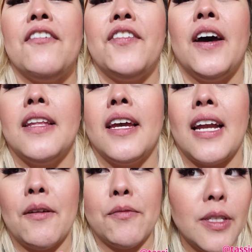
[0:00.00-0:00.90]
felt like
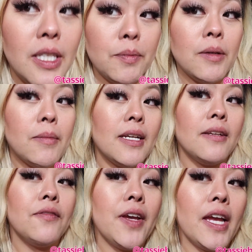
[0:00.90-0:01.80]
I really put my
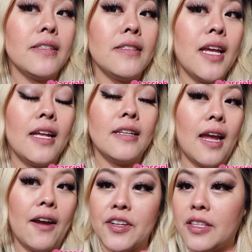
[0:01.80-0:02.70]
face and
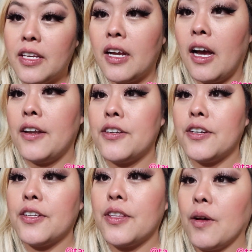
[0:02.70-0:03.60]
everything
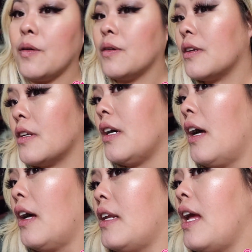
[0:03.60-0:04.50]
under the
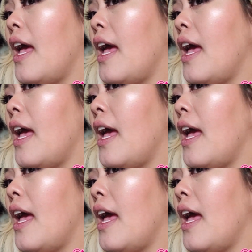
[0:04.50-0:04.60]
gun.